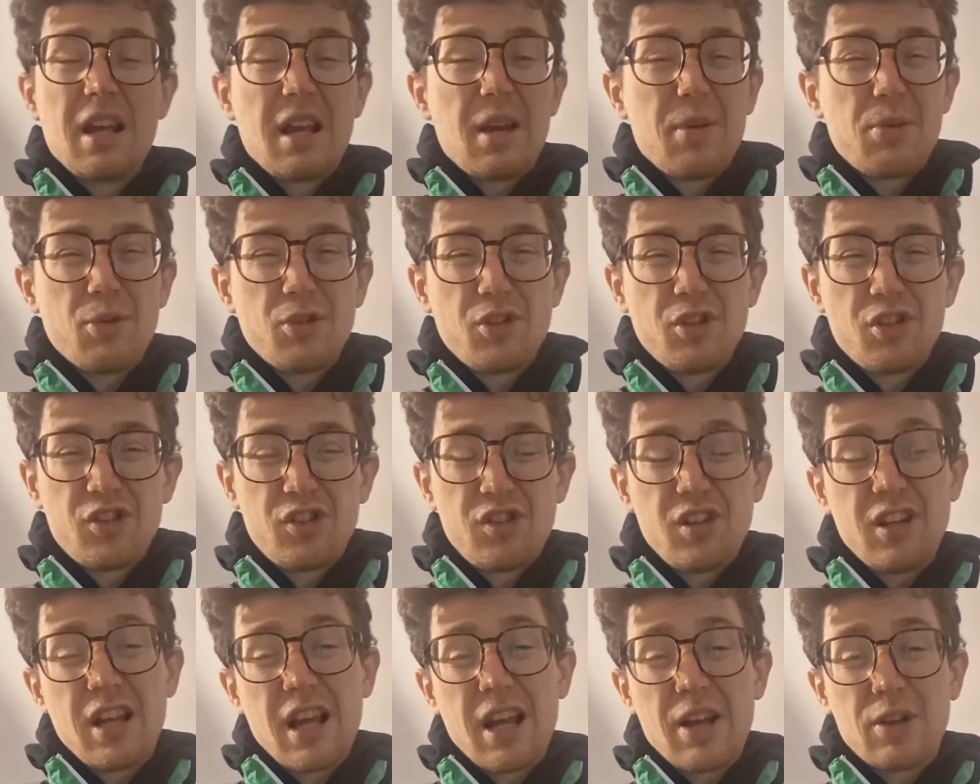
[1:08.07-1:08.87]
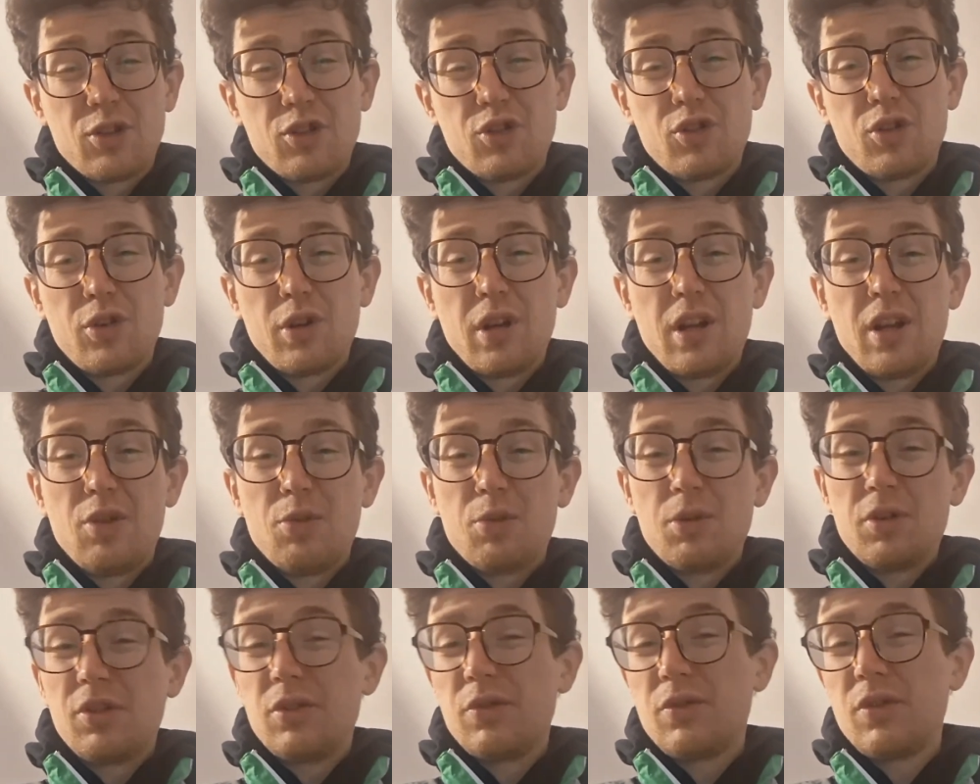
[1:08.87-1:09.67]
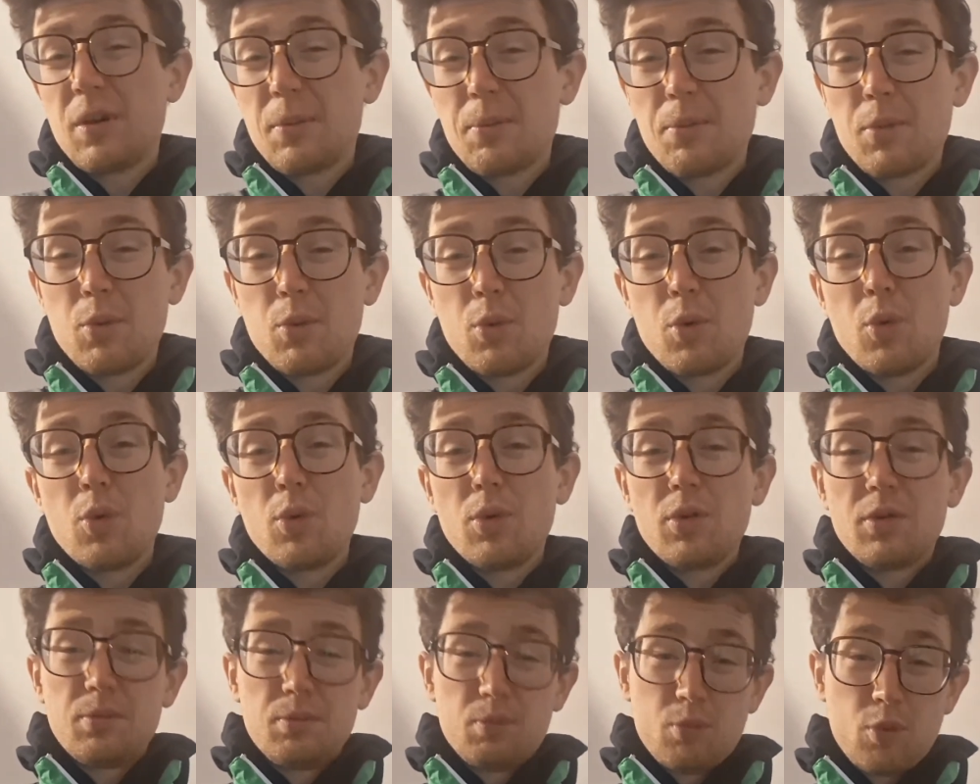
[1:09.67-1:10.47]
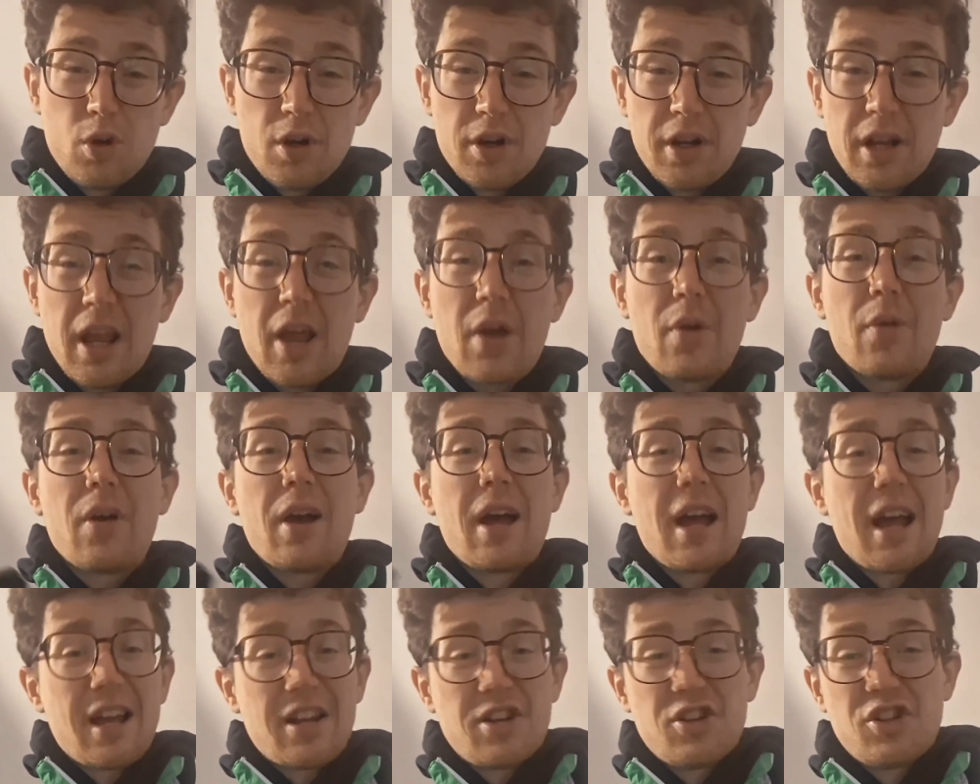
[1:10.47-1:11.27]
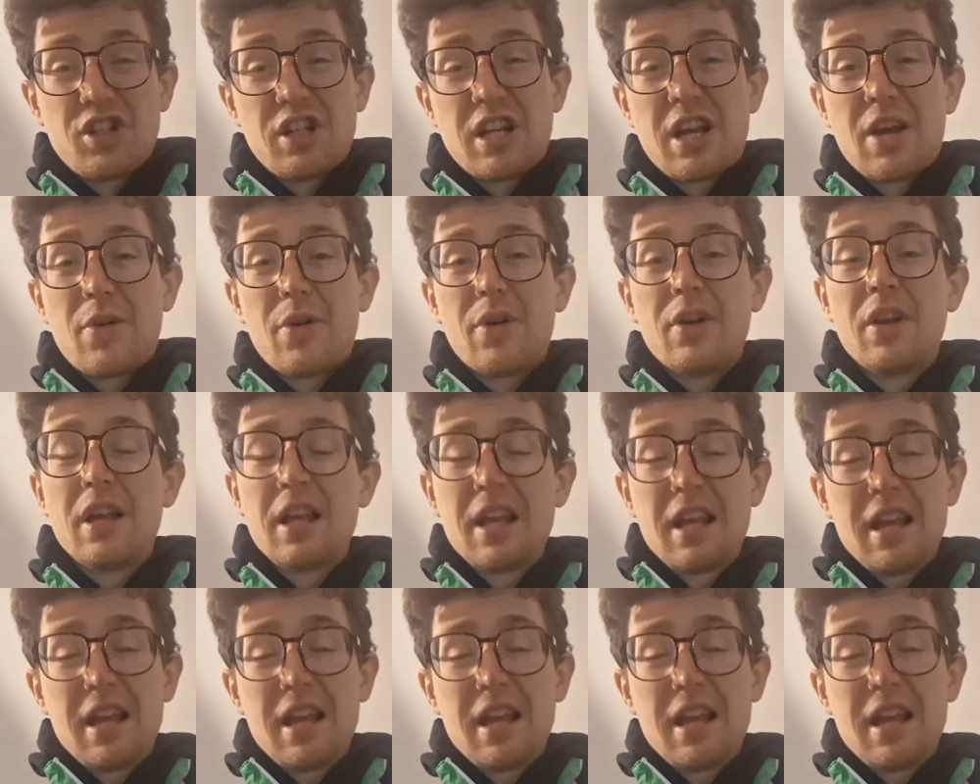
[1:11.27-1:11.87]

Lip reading: We'll just see how strong it is once I've done my walk, workout and a shower,